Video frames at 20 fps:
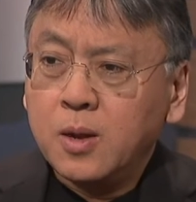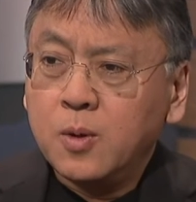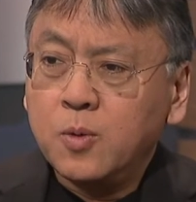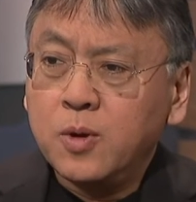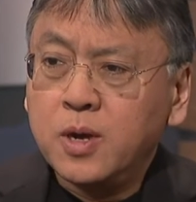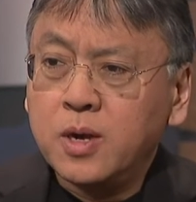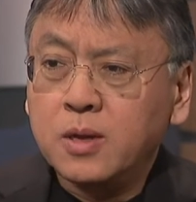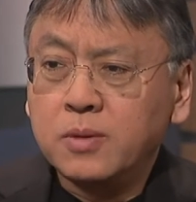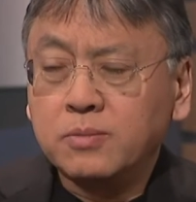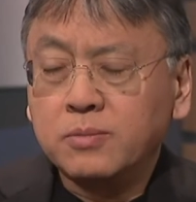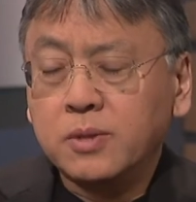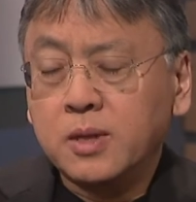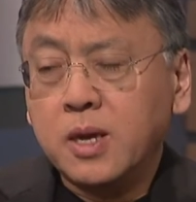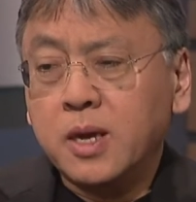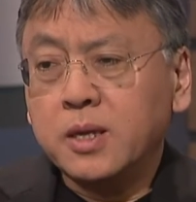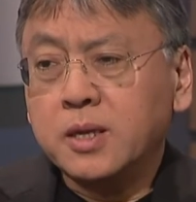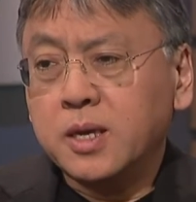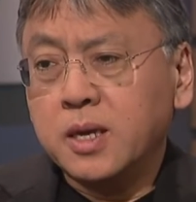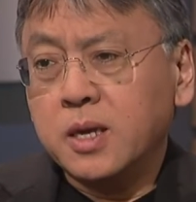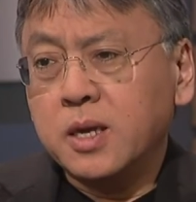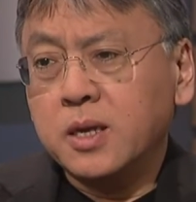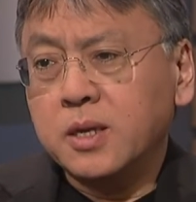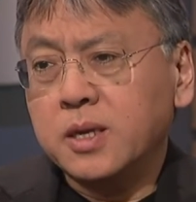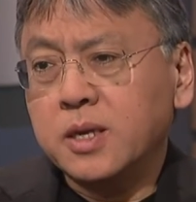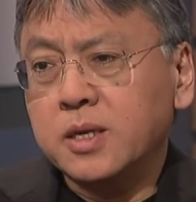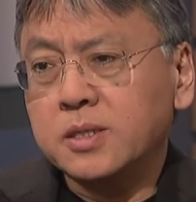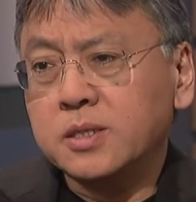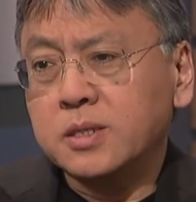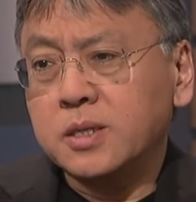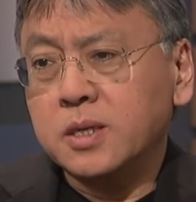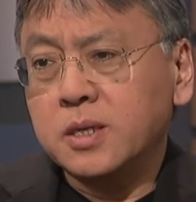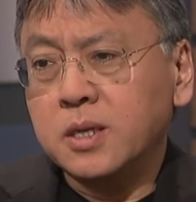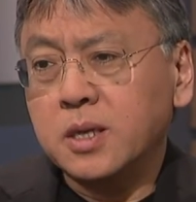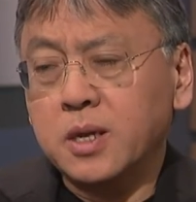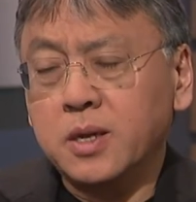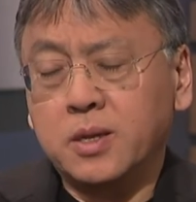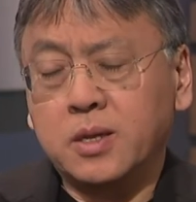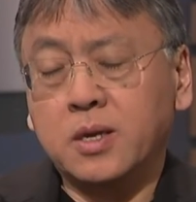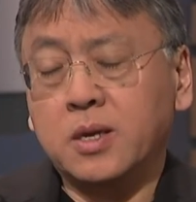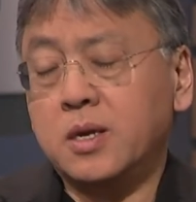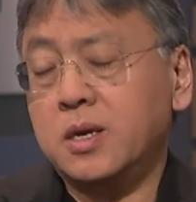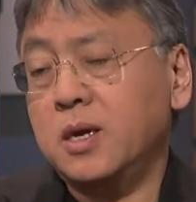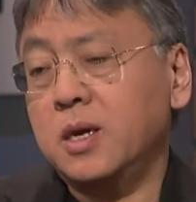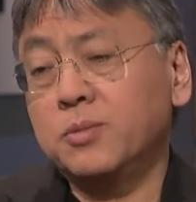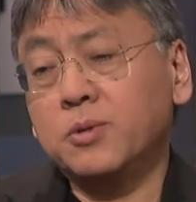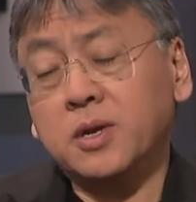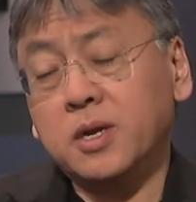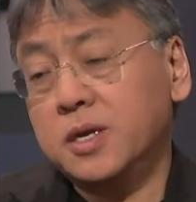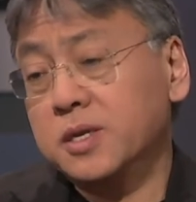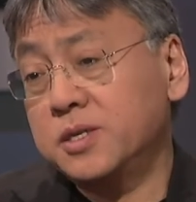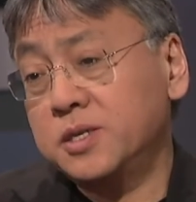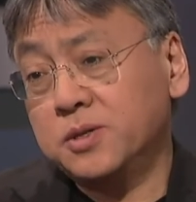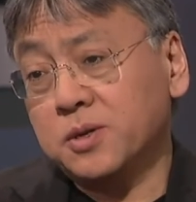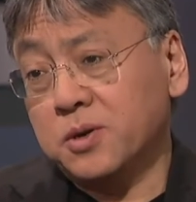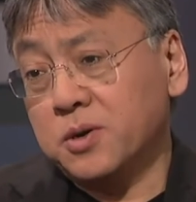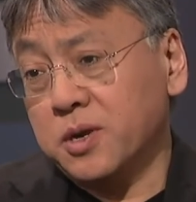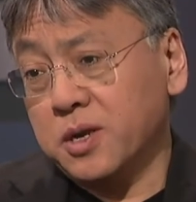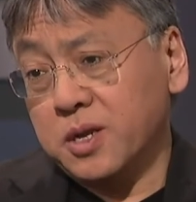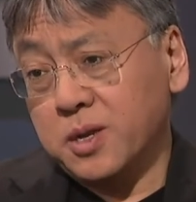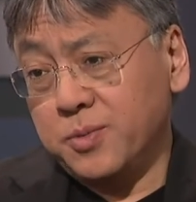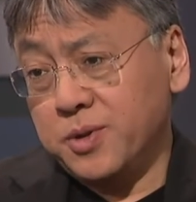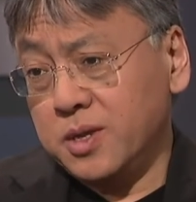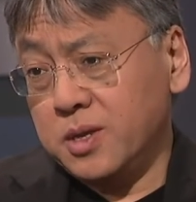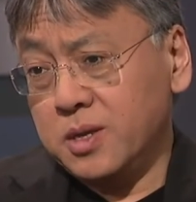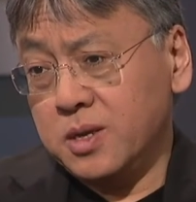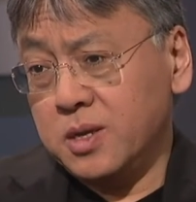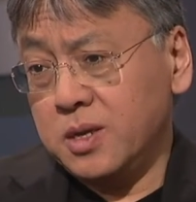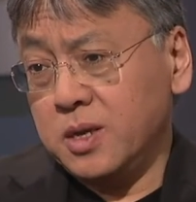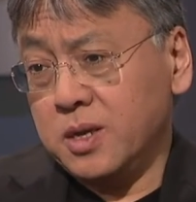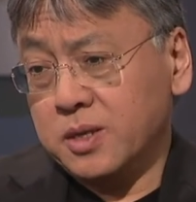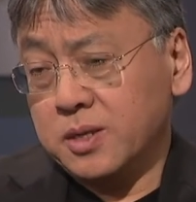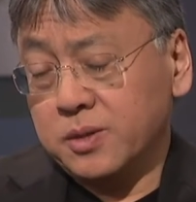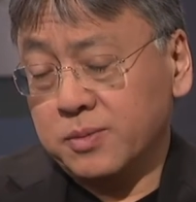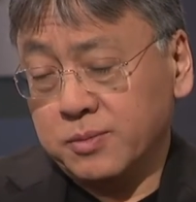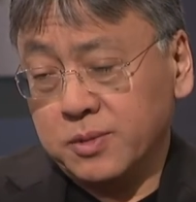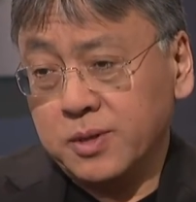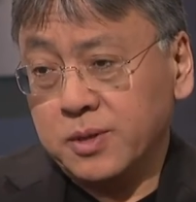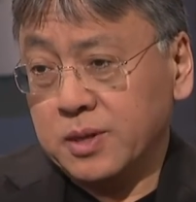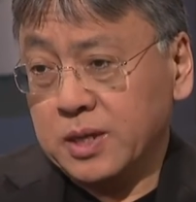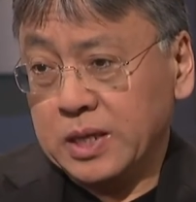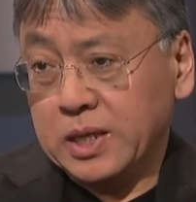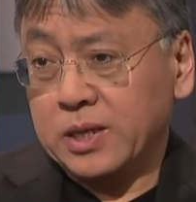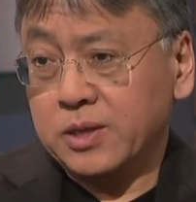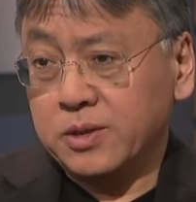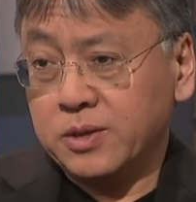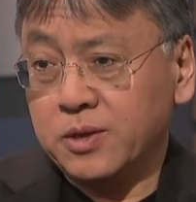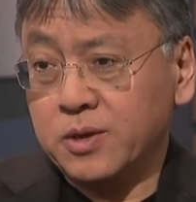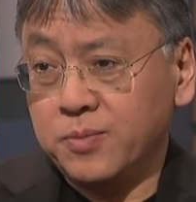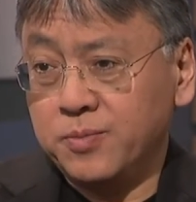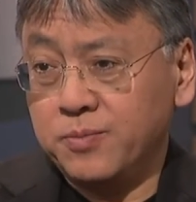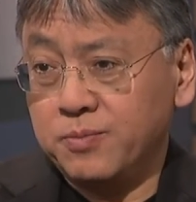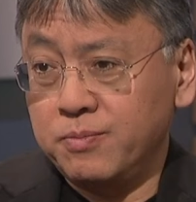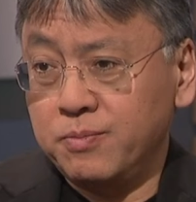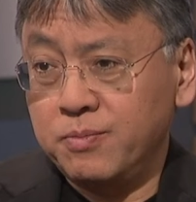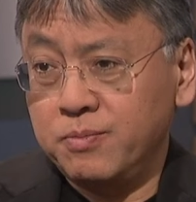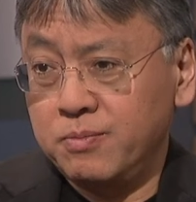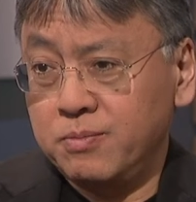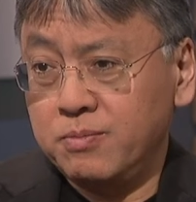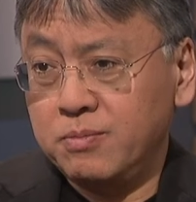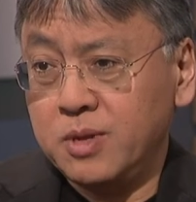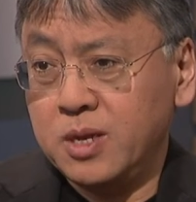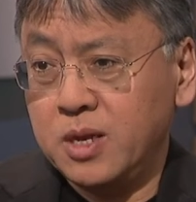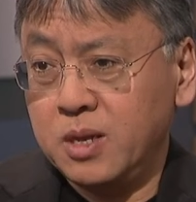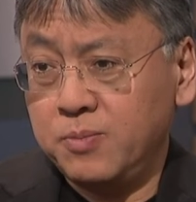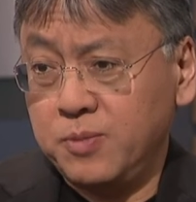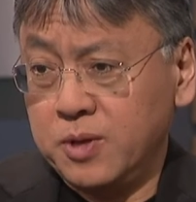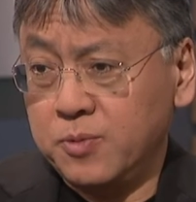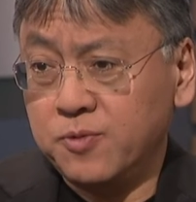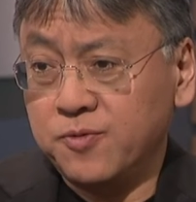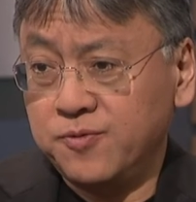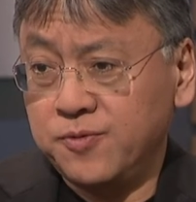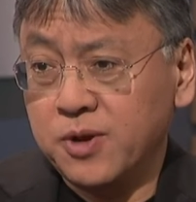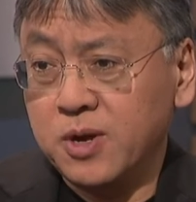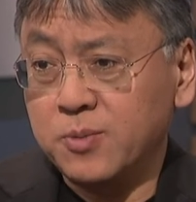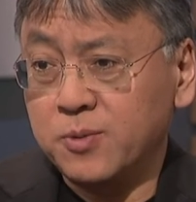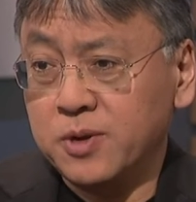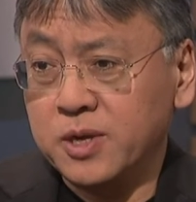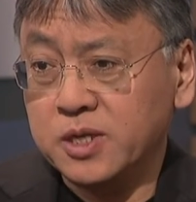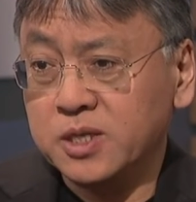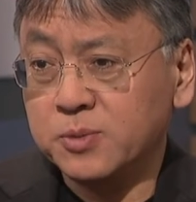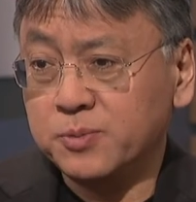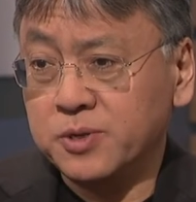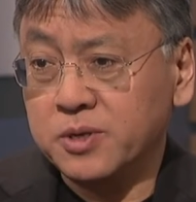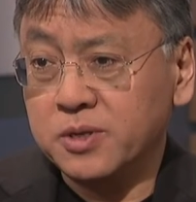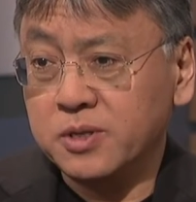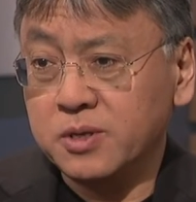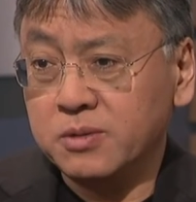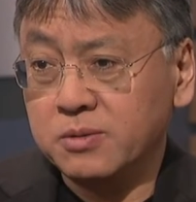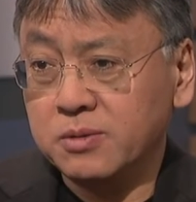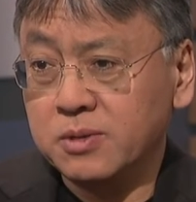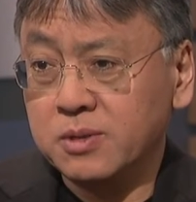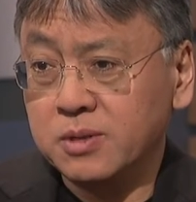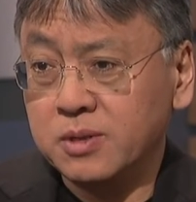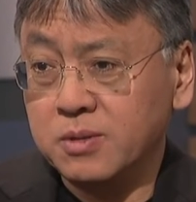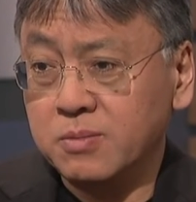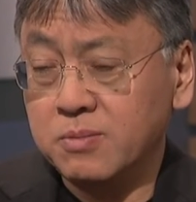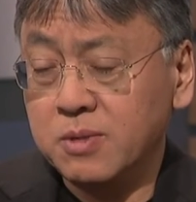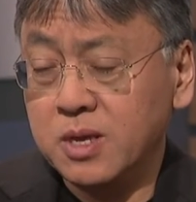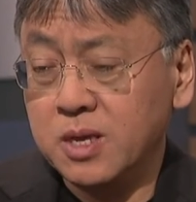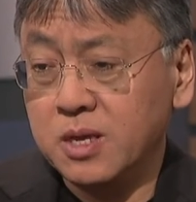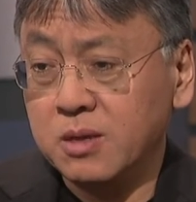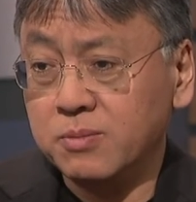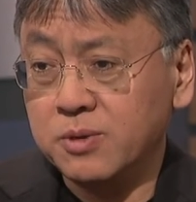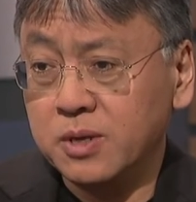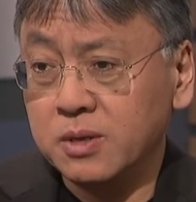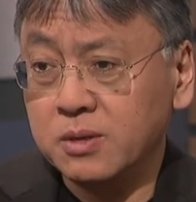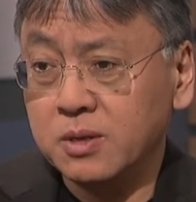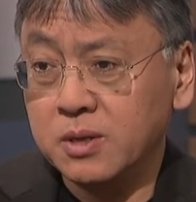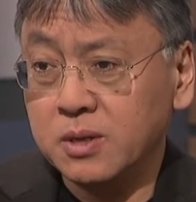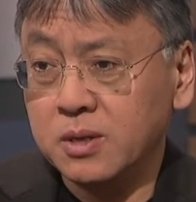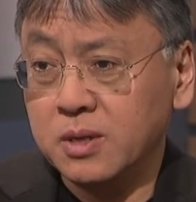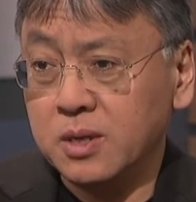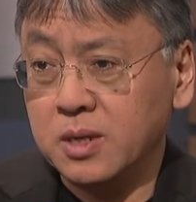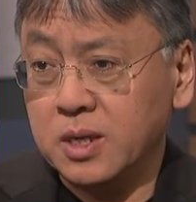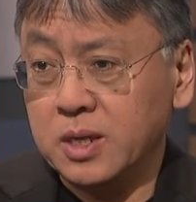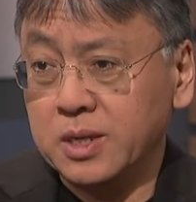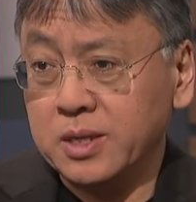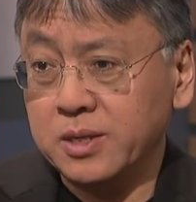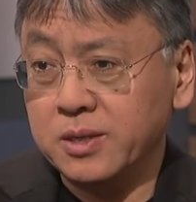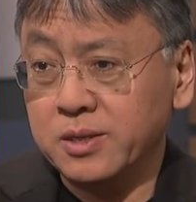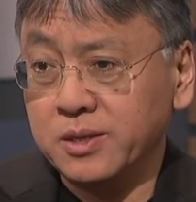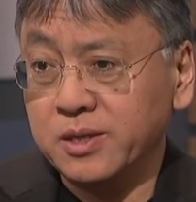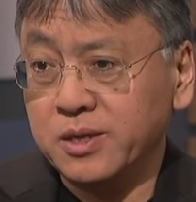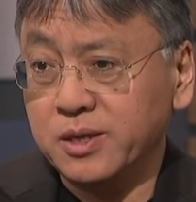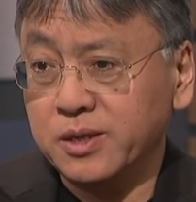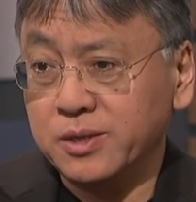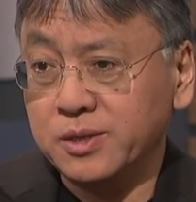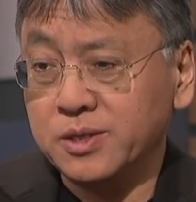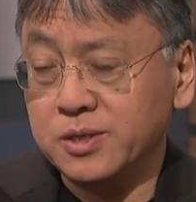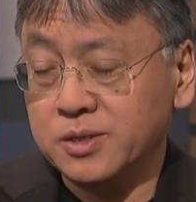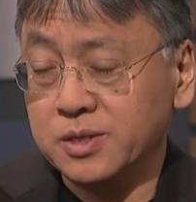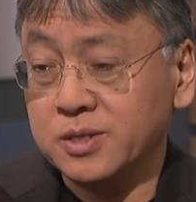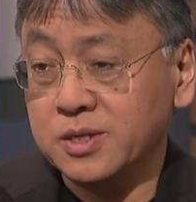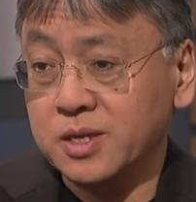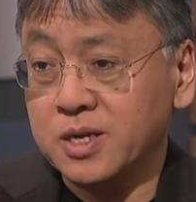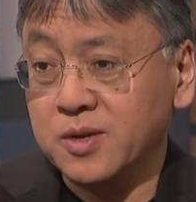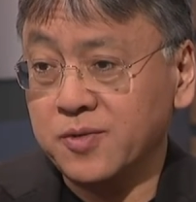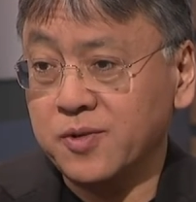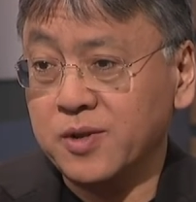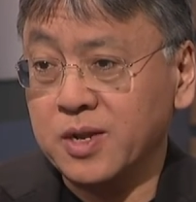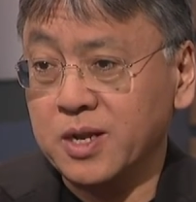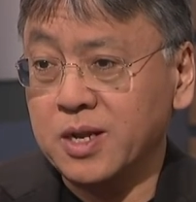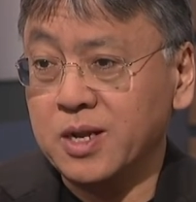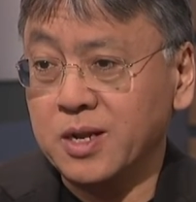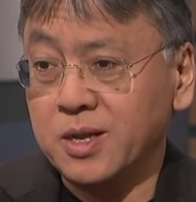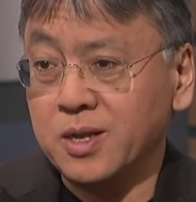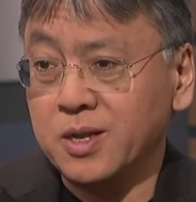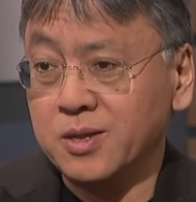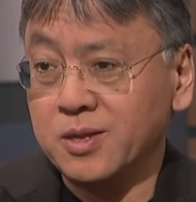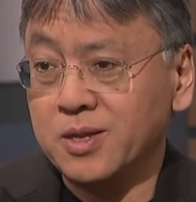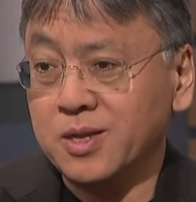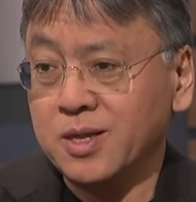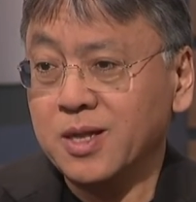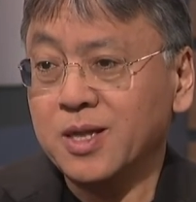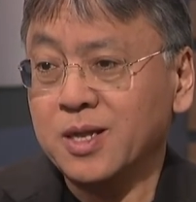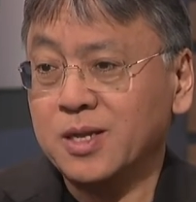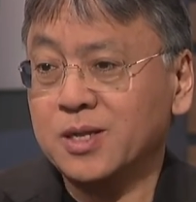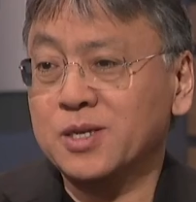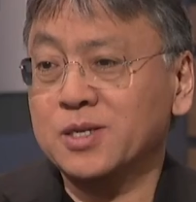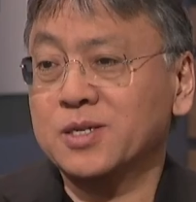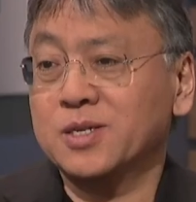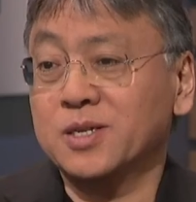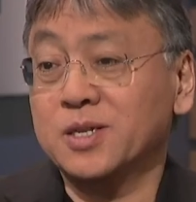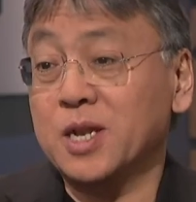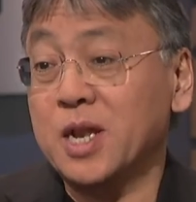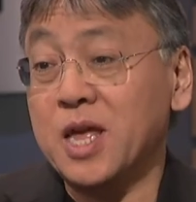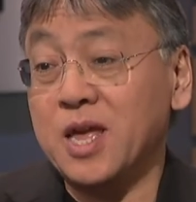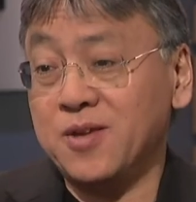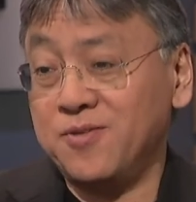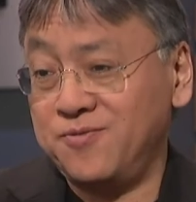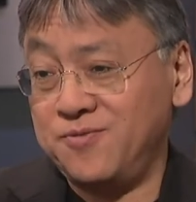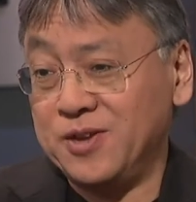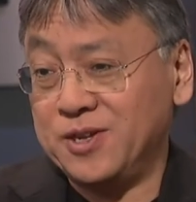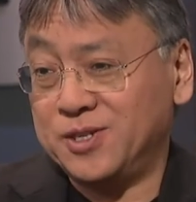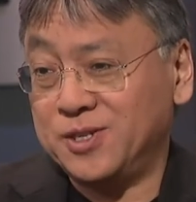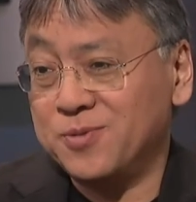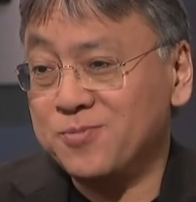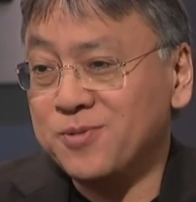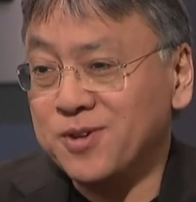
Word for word: Well, I, gu I guess you know, I'm not a historian. I mean, mm. you know, there are many people far more expert than, than me, but uh, just as a kind of a, just as a lay fiction